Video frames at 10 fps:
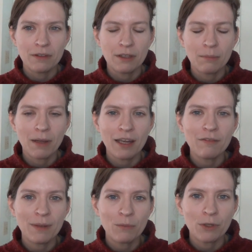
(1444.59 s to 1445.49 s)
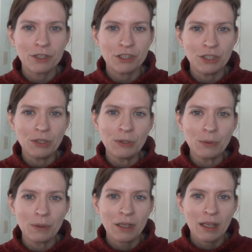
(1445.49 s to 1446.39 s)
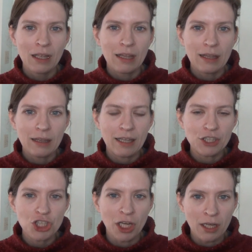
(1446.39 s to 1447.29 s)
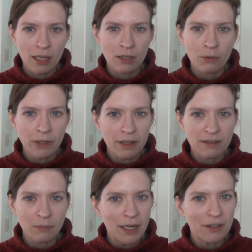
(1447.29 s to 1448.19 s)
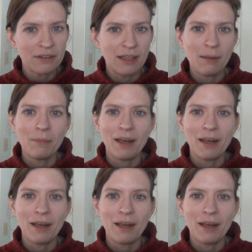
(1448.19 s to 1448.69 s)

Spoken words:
There might have been one or two that she knit or that someone else knit,